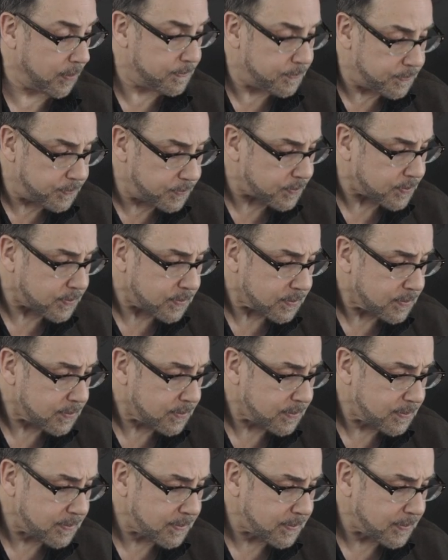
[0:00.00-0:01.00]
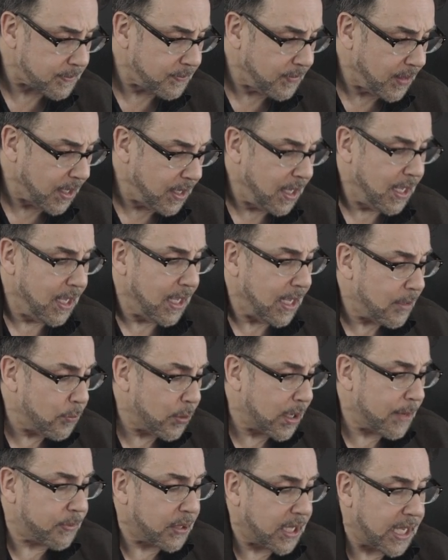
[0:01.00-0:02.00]
And
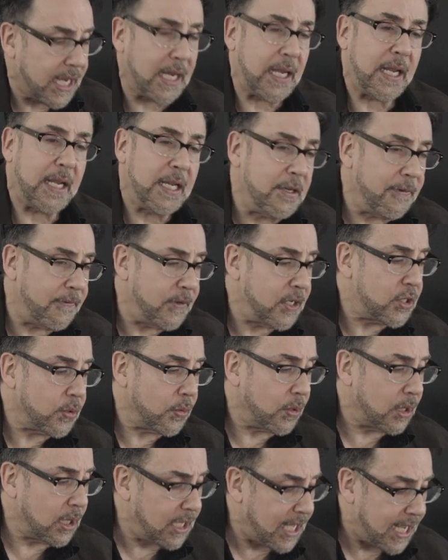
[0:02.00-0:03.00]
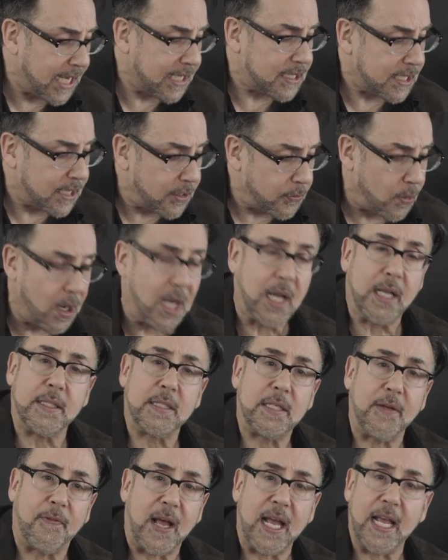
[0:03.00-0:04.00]
when I'm playing individual licks and
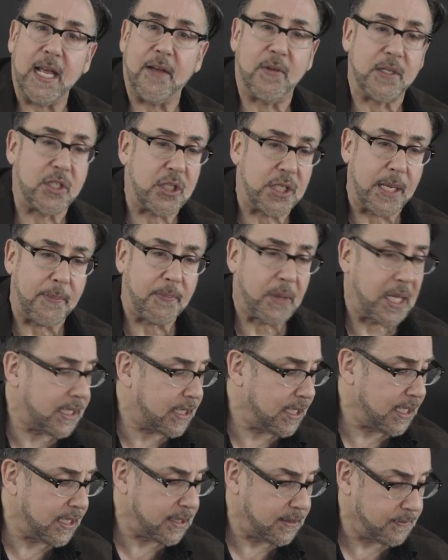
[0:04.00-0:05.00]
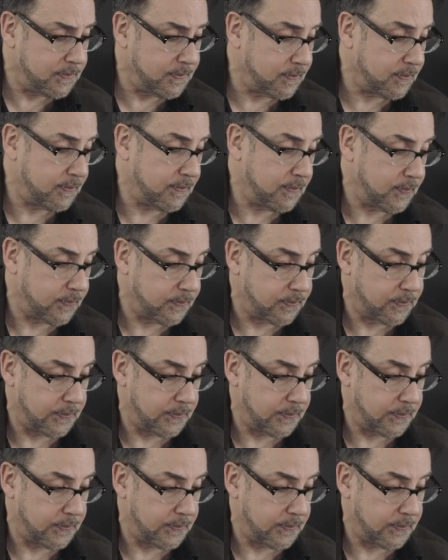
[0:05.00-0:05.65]
runs, if I have a shape like this, I'm